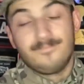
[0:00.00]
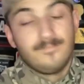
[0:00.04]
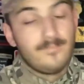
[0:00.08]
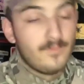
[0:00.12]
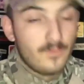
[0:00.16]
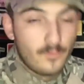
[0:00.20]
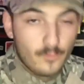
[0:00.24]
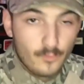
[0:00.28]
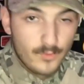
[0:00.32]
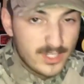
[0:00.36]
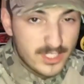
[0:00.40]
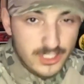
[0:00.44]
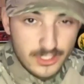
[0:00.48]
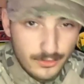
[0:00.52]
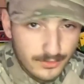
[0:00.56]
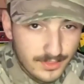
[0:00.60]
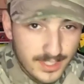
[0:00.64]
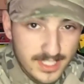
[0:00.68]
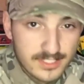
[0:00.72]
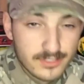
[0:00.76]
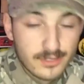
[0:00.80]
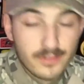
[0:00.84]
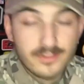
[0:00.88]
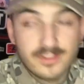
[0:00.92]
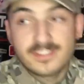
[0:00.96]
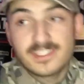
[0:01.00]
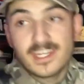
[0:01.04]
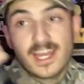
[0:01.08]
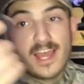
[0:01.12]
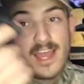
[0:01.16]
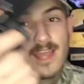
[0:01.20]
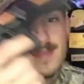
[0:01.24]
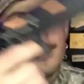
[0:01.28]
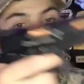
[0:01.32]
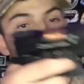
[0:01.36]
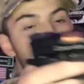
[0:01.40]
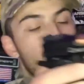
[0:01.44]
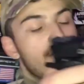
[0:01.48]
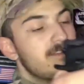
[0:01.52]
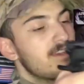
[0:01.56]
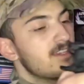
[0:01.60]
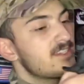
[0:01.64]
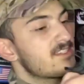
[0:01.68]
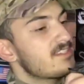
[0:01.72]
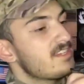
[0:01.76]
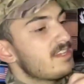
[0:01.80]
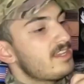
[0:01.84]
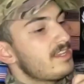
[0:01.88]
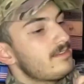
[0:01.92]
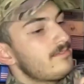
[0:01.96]
we shoot these all the time,
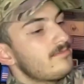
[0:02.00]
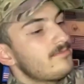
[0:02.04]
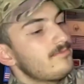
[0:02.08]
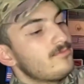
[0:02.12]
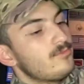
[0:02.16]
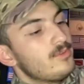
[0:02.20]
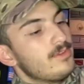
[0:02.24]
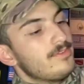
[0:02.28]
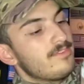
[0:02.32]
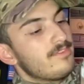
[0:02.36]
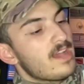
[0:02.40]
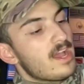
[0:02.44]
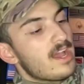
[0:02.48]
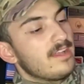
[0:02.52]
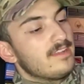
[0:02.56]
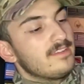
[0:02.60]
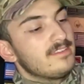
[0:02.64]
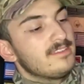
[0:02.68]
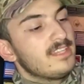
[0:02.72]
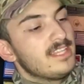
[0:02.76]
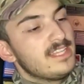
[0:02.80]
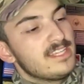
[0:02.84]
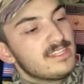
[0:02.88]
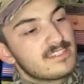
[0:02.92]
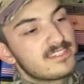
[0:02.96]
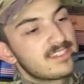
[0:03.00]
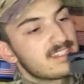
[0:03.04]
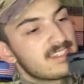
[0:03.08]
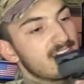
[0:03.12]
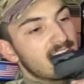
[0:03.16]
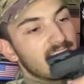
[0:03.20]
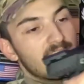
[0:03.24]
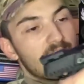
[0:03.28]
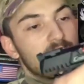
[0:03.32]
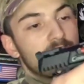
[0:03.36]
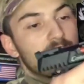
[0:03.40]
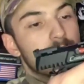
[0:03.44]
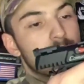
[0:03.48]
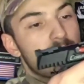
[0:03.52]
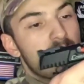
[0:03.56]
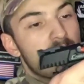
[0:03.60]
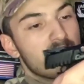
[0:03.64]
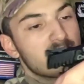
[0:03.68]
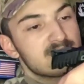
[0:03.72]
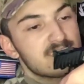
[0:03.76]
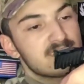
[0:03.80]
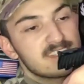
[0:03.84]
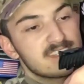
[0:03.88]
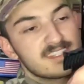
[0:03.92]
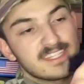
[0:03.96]
obviously. We've gotten these in other
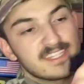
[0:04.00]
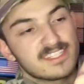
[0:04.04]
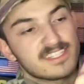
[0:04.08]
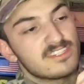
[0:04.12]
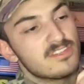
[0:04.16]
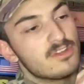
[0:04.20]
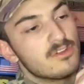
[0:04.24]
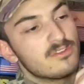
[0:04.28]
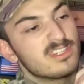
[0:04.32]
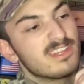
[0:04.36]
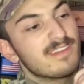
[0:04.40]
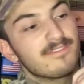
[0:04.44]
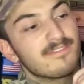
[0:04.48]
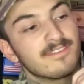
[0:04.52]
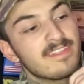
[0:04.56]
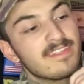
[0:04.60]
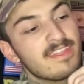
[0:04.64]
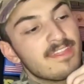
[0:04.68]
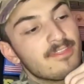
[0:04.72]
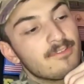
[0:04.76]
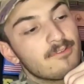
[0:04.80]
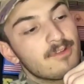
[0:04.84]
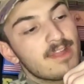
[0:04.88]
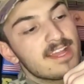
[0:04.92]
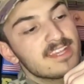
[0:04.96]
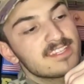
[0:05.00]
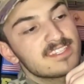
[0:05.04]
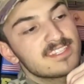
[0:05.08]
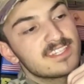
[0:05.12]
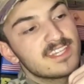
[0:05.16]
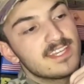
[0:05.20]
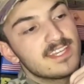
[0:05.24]
boxes. It's no different than the rest.